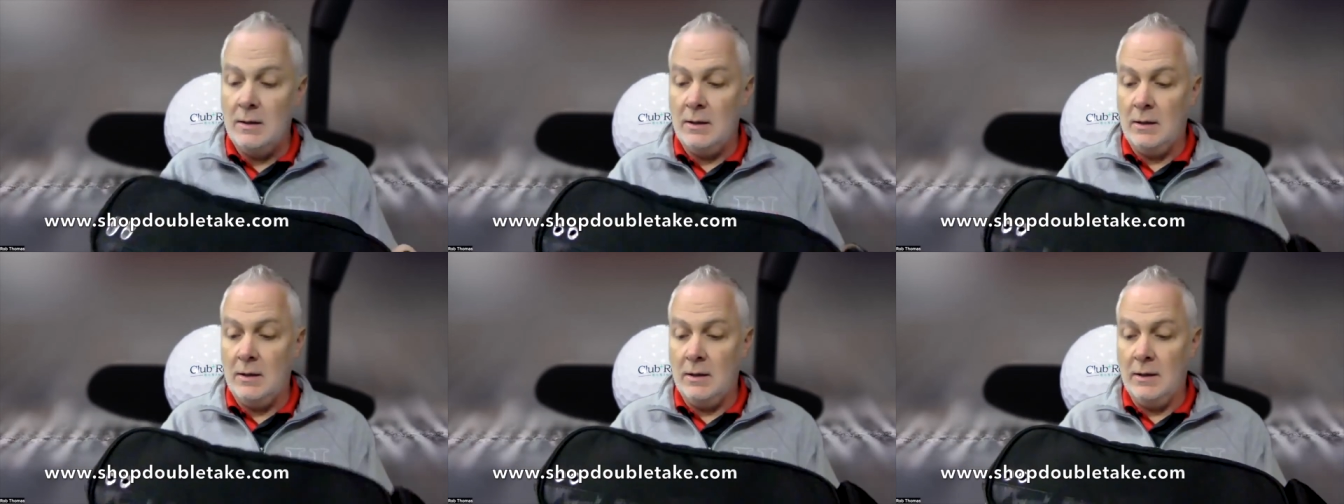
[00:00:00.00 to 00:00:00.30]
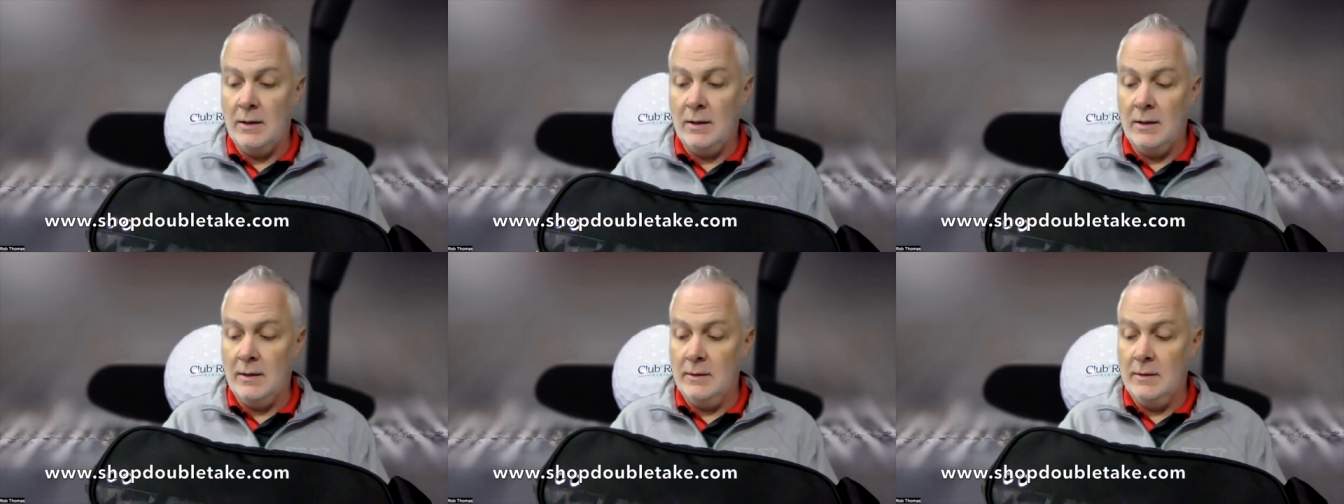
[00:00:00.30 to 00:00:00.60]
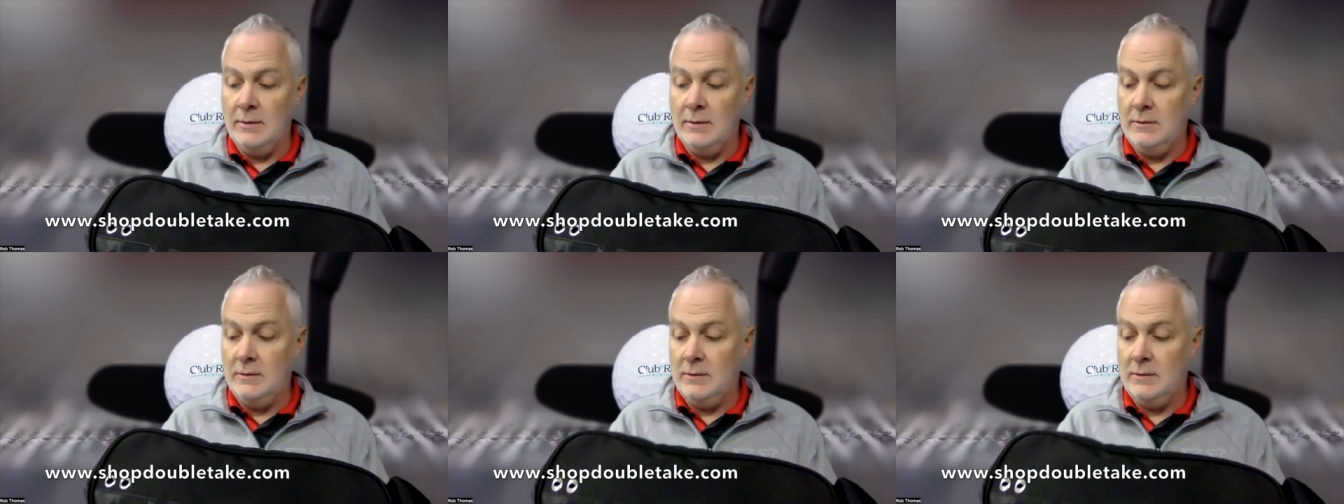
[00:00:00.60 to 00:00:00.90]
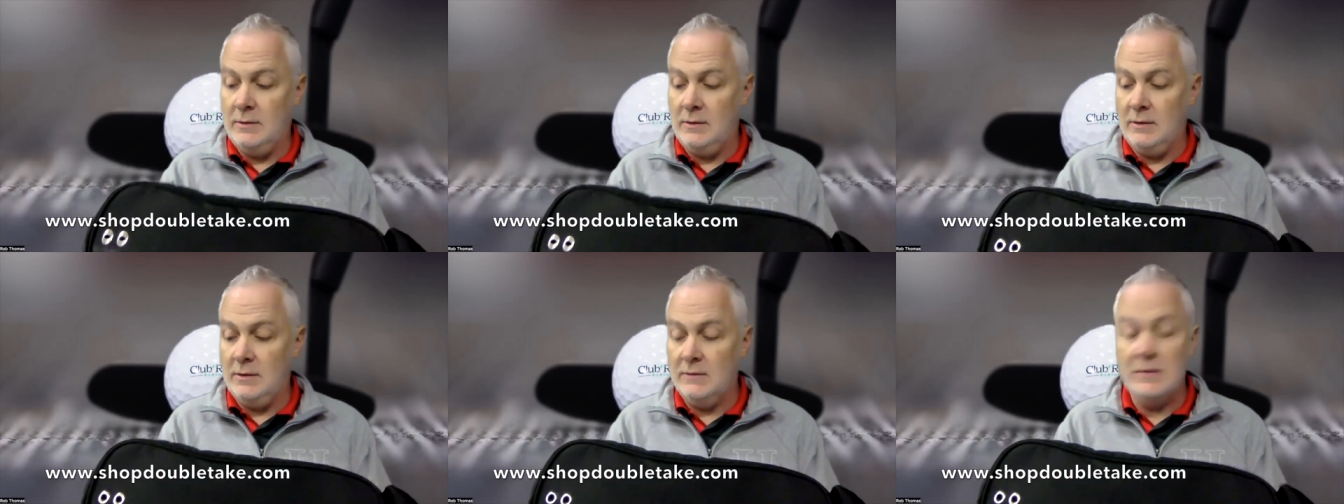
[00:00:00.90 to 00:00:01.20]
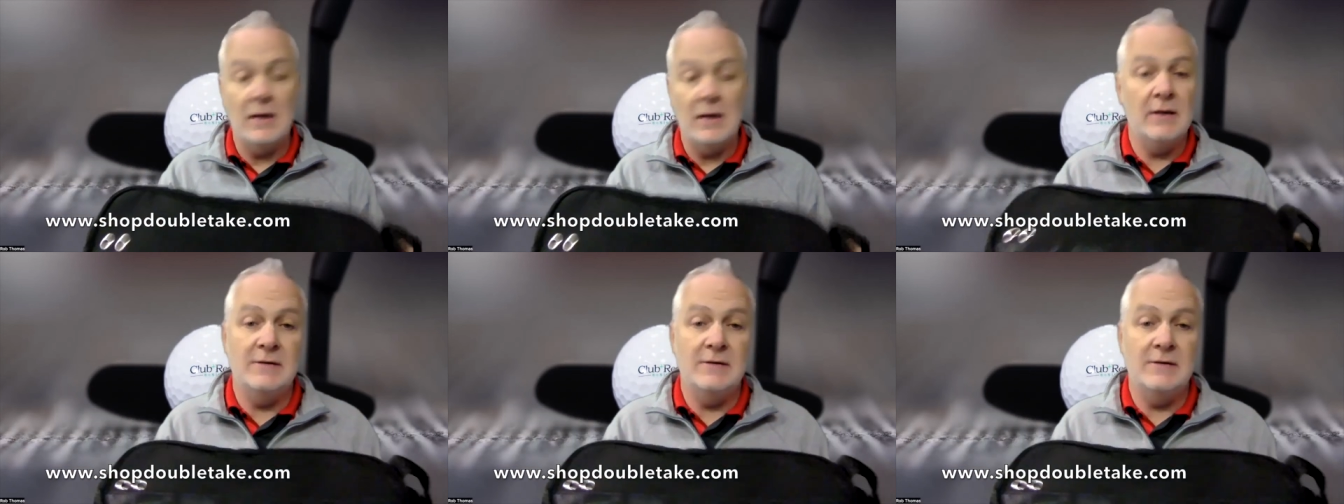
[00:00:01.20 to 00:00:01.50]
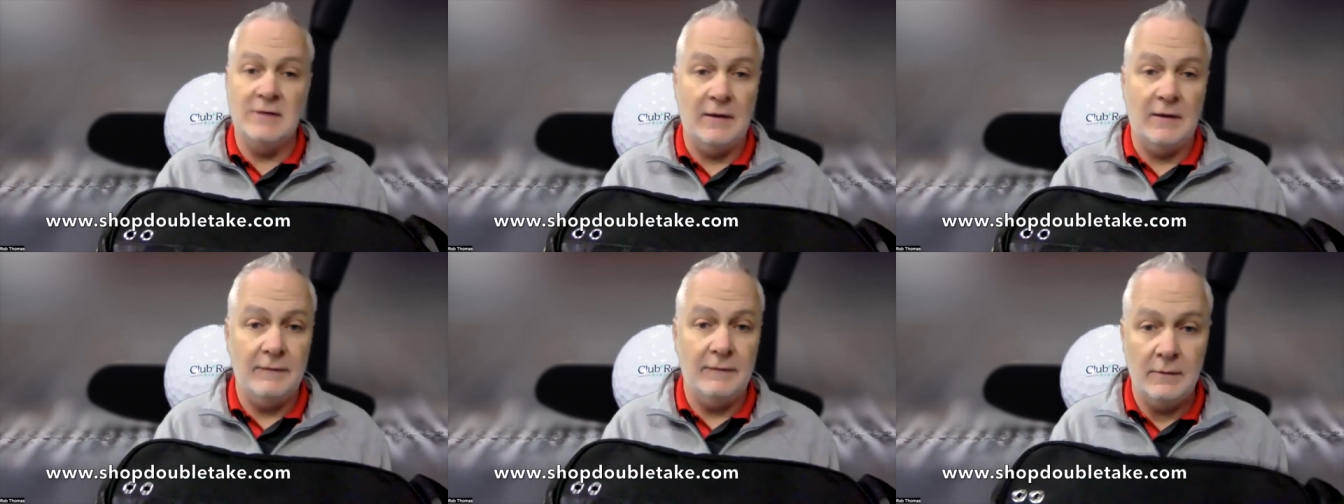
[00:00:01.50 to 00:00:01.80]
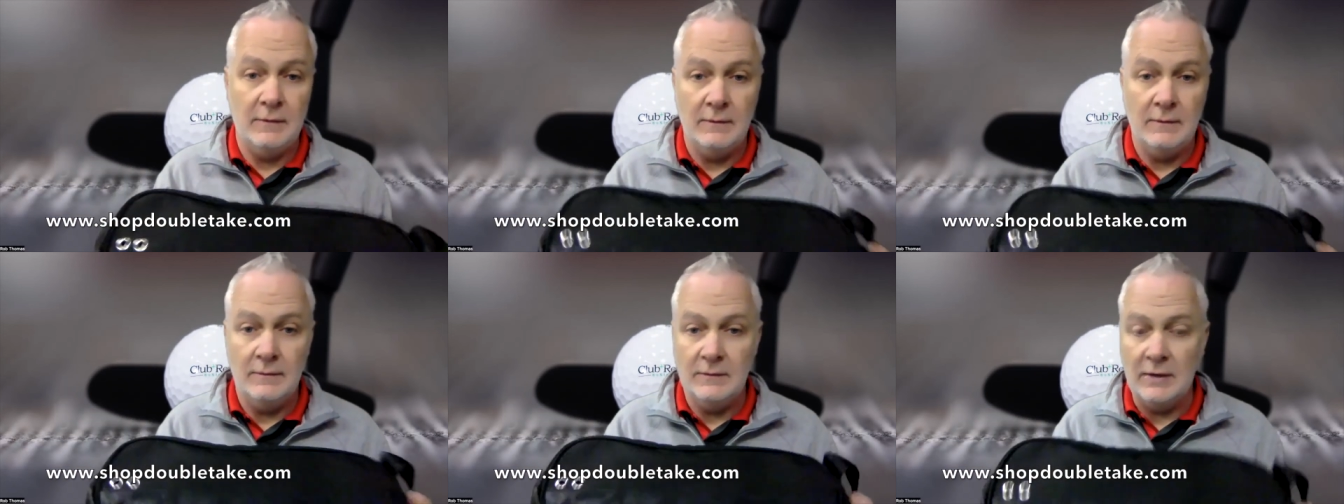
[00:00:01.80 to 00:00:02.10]
Uh, ton of stuff,
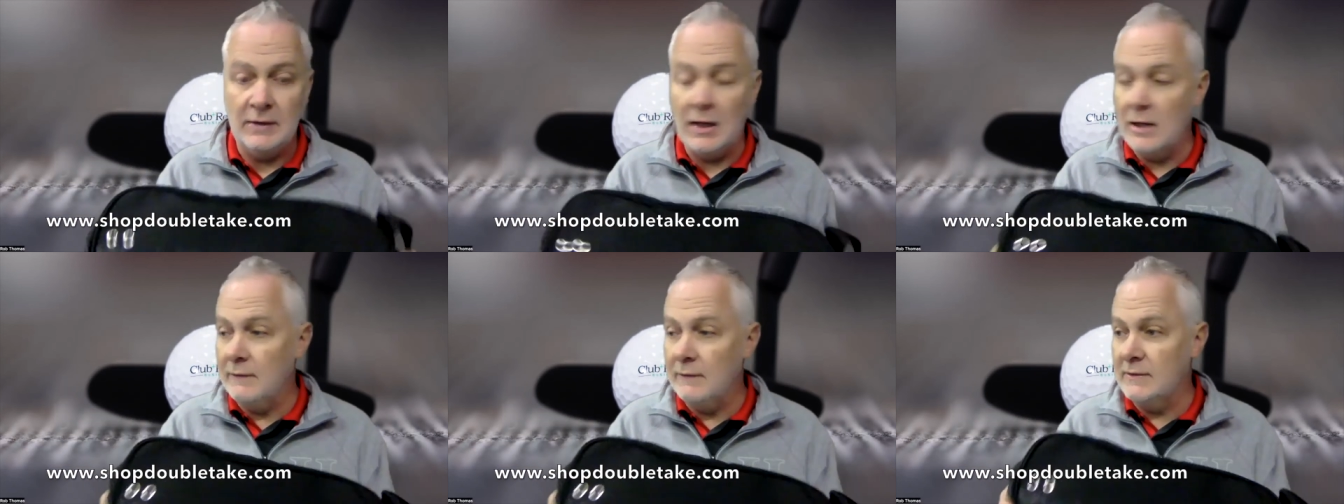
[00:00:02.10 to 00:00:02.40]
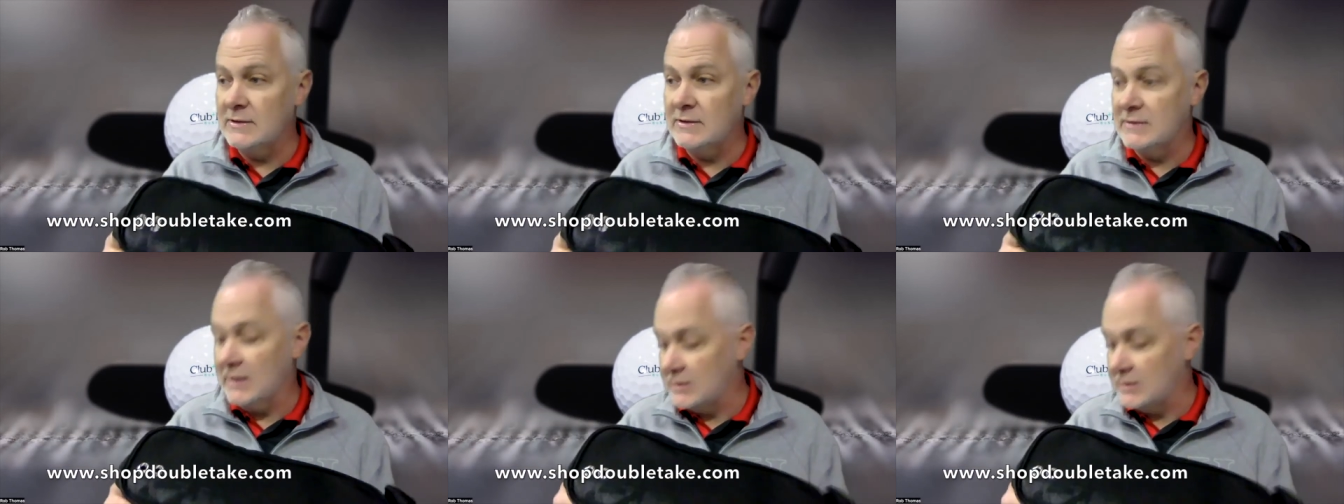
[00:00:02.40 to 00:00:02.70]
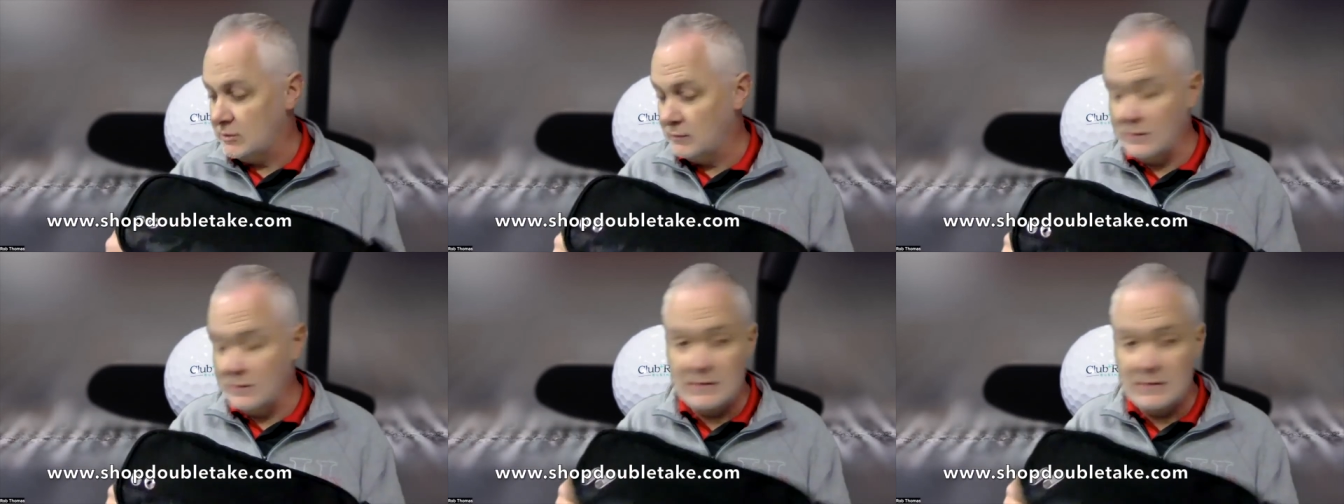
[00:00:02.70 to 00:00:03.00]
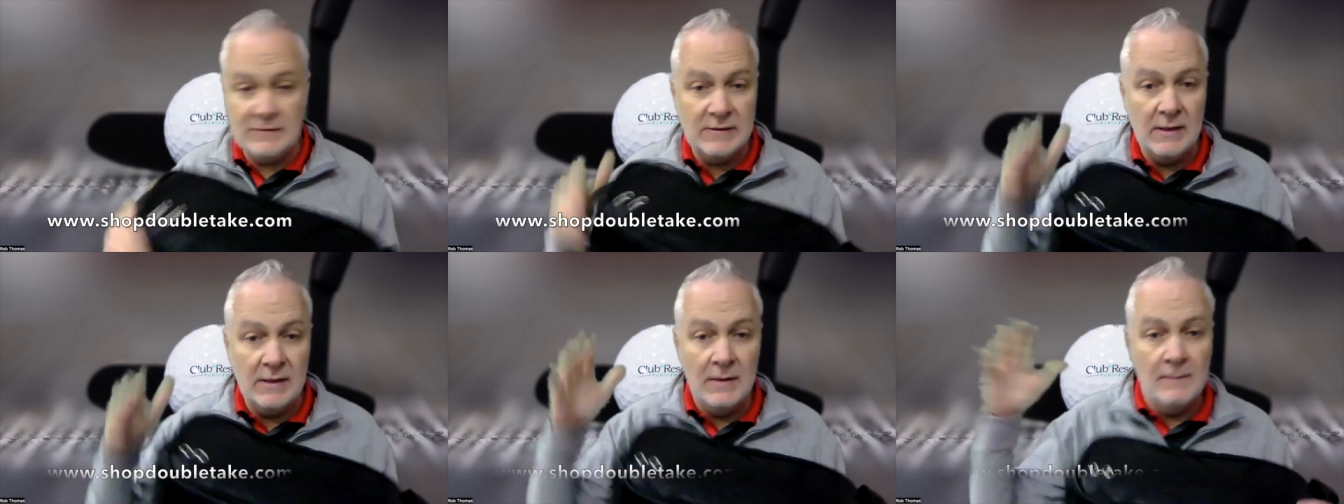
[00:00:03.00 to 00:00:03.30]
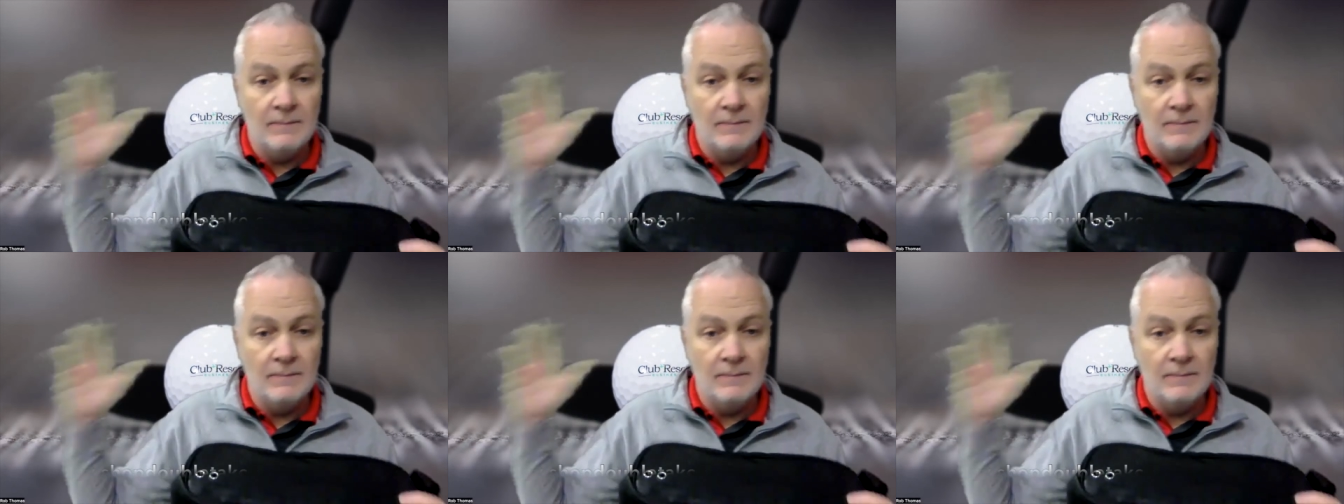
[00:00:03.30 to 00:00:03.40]
ton of accessories,